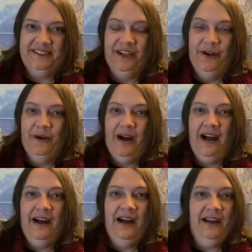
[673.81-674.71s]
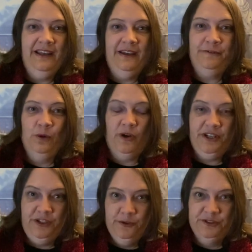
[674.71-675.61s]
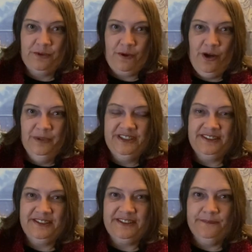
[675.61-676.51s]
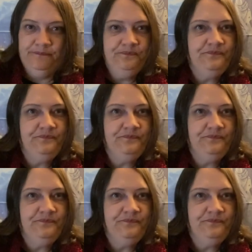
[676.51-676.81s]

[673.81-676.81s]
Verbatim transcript: So if you want to use the Roman system,